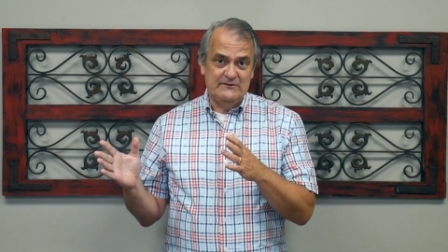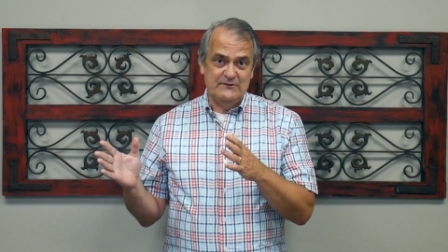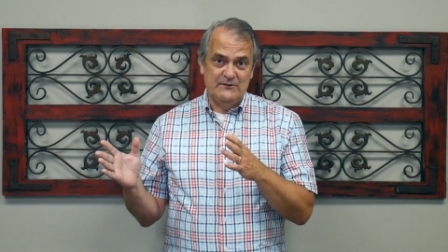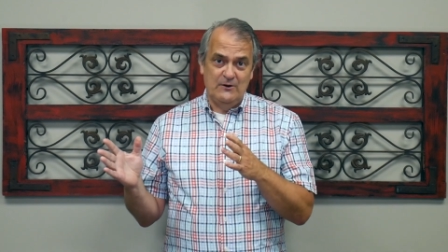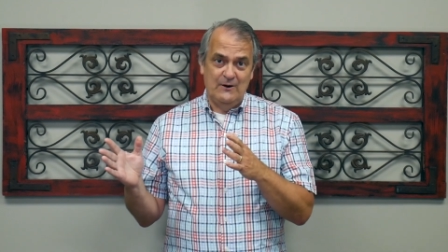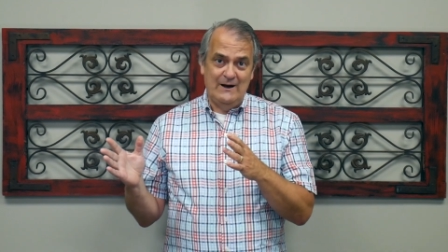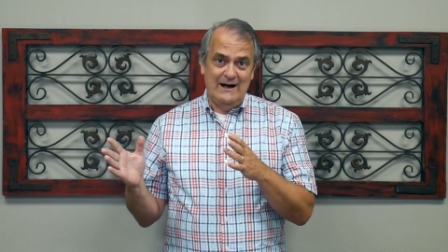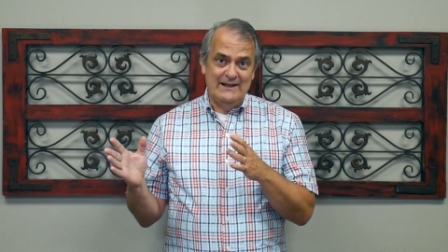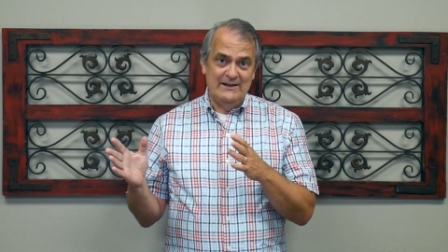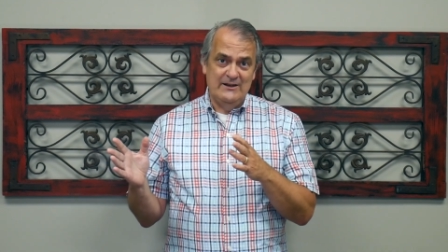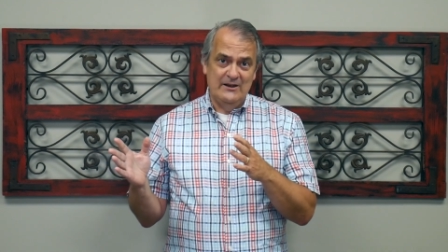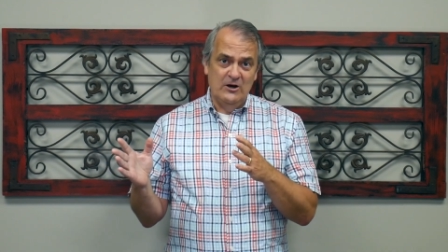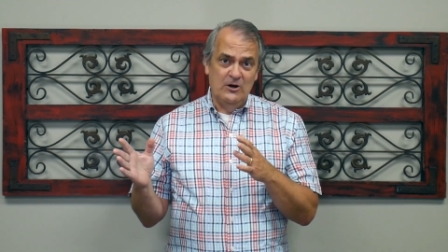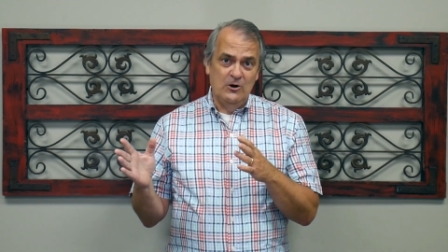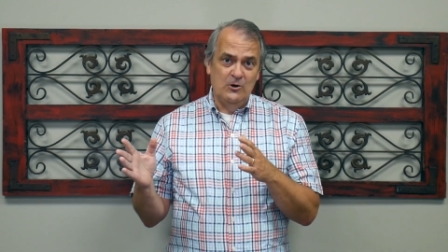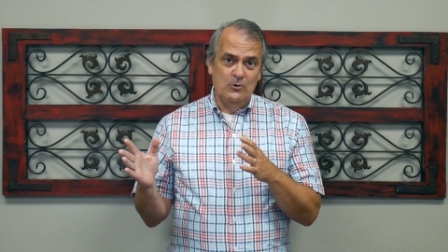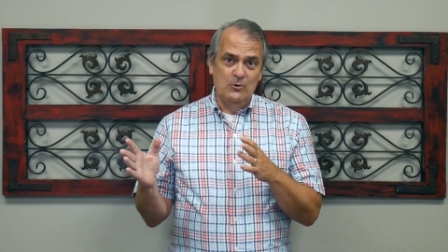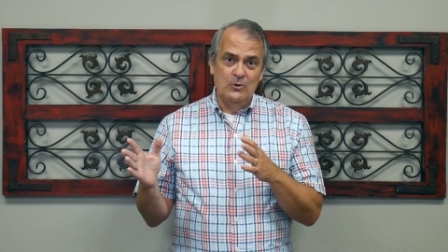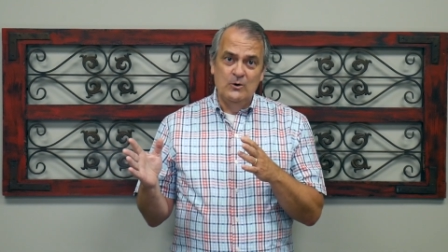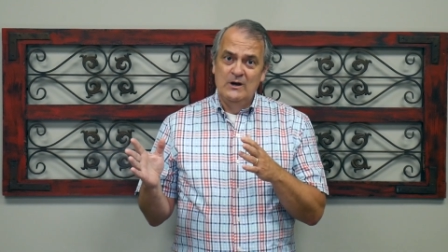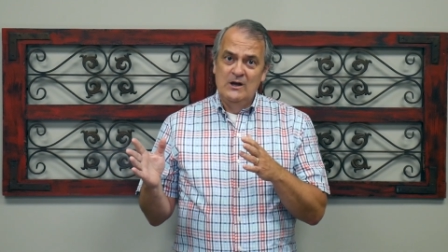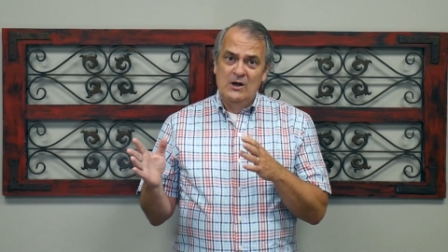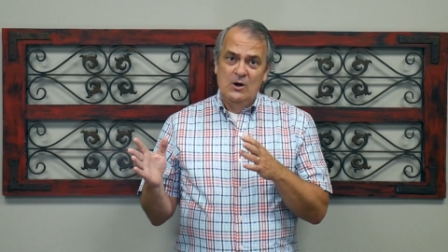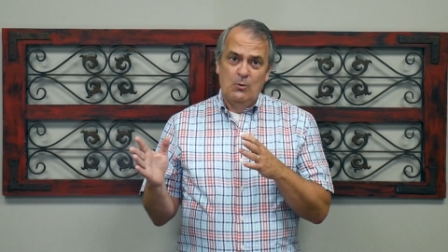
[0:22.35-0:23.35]
so I
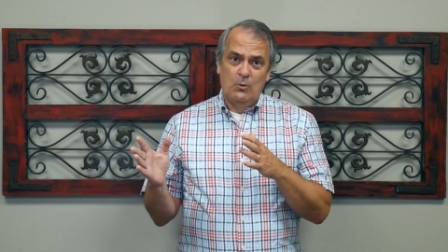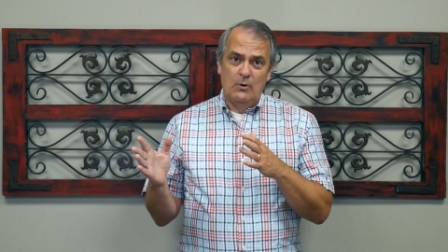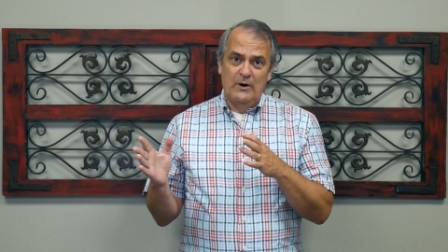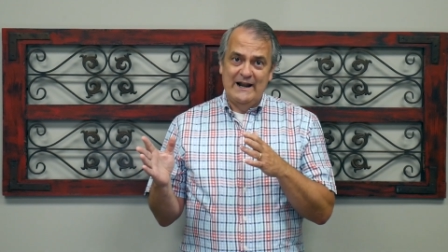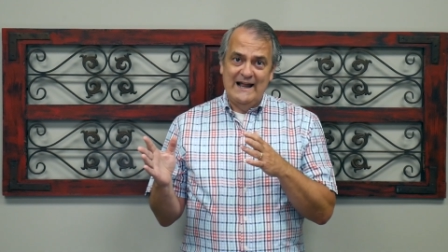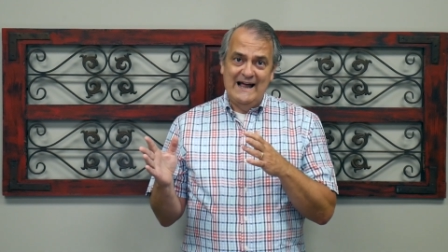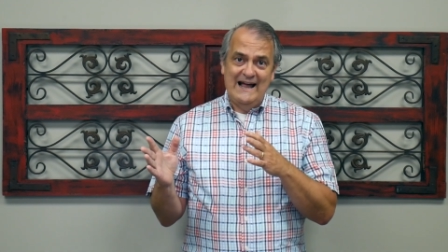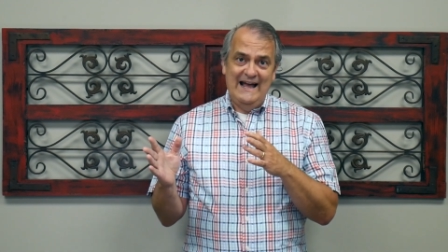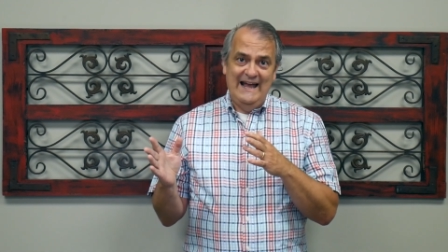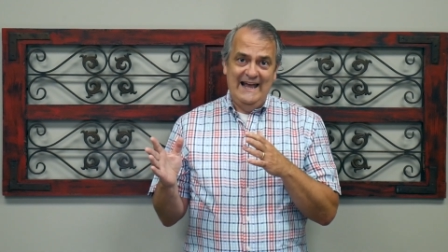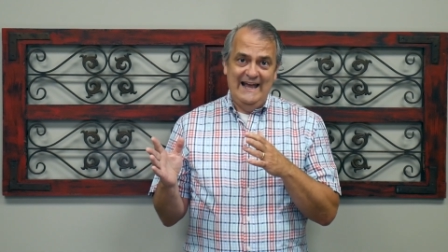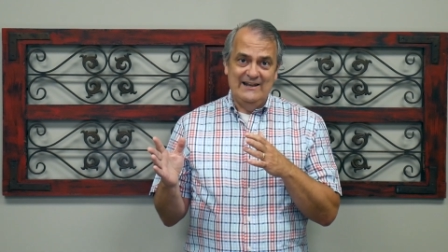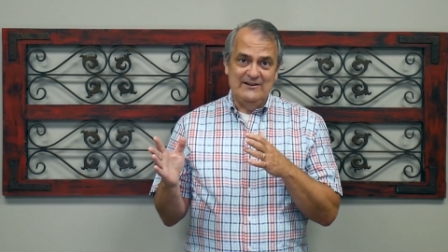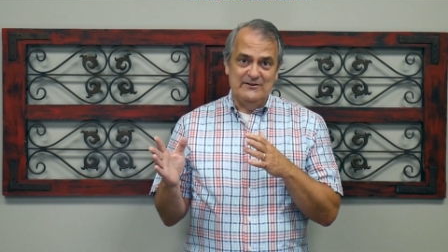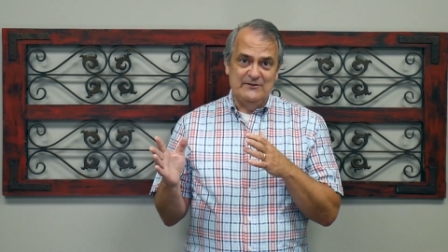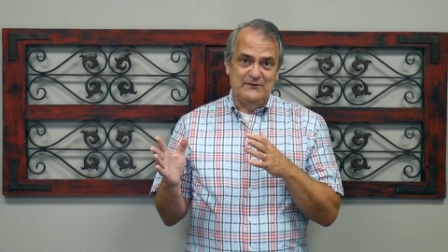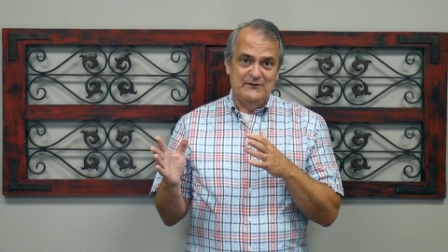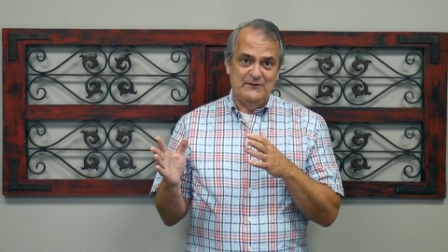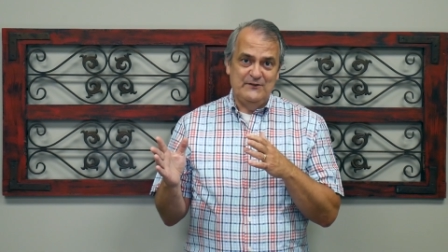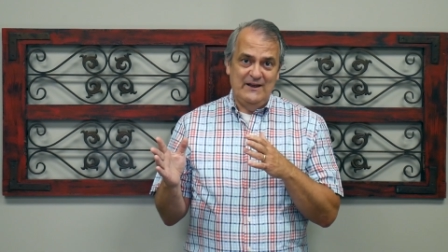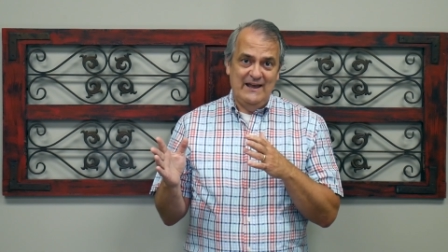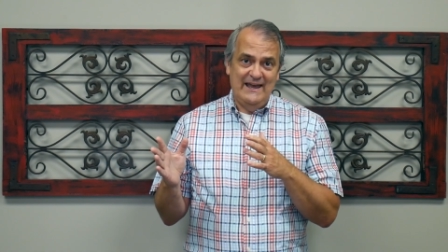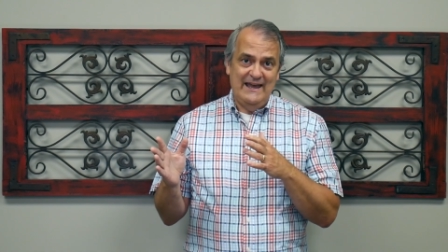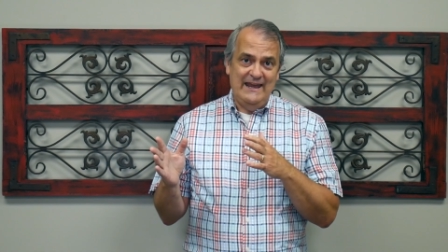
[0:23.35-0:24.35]
know what I had to
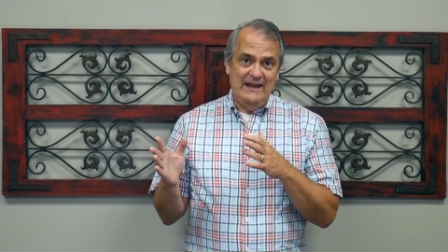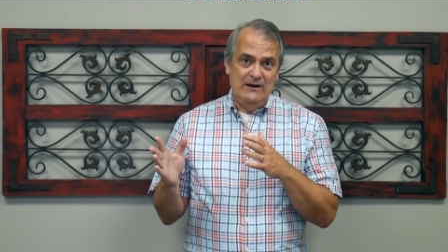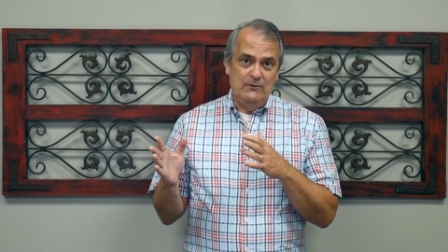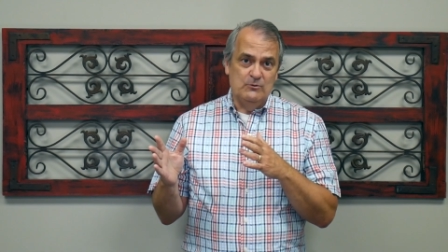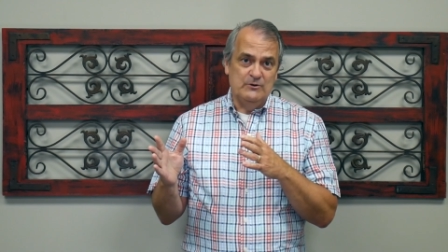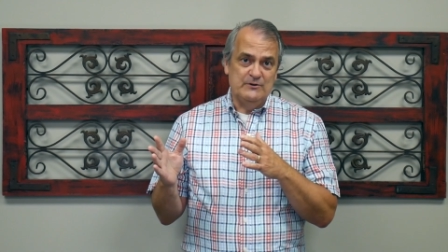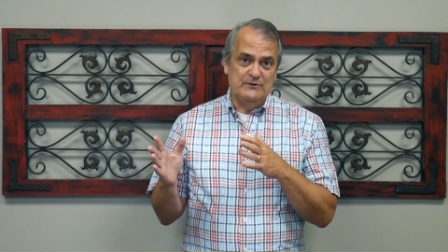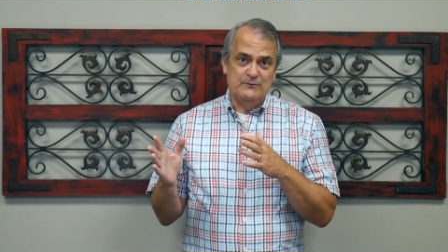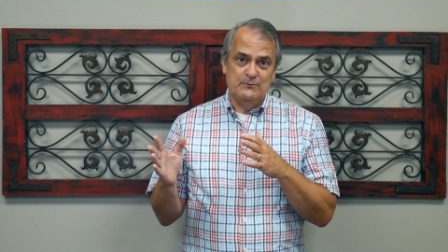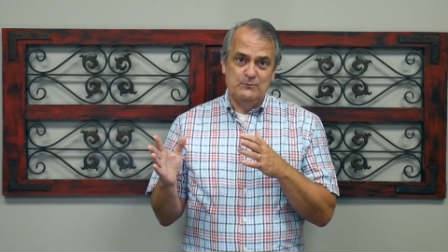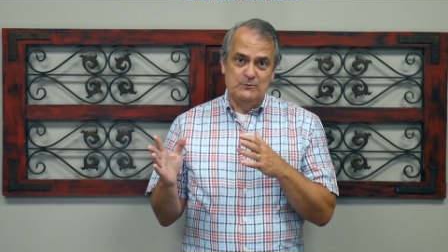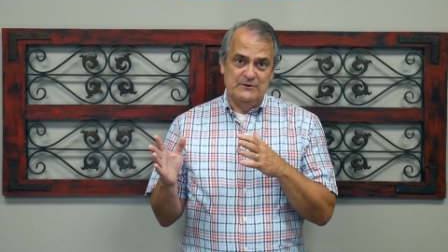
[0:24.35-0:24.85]
say was,